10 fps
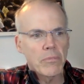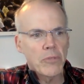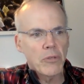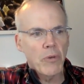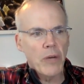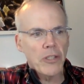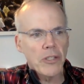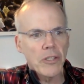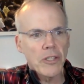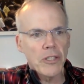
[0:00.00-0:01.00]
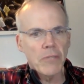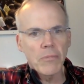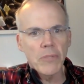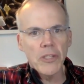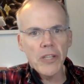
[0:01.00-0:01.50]
do questions and
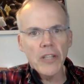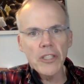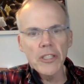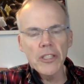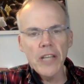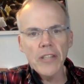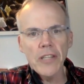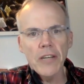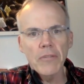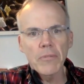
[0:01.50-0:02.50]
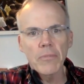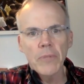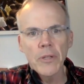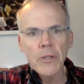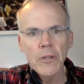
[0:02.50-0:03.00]
discussion. Does that sound
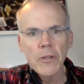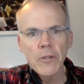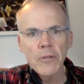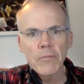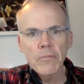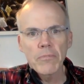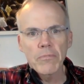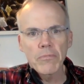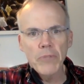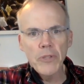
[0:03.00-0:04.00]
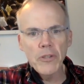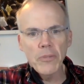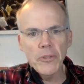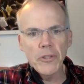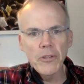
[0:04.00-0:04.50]

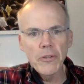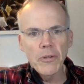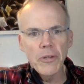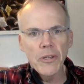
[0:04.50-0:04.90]
reasonable to you?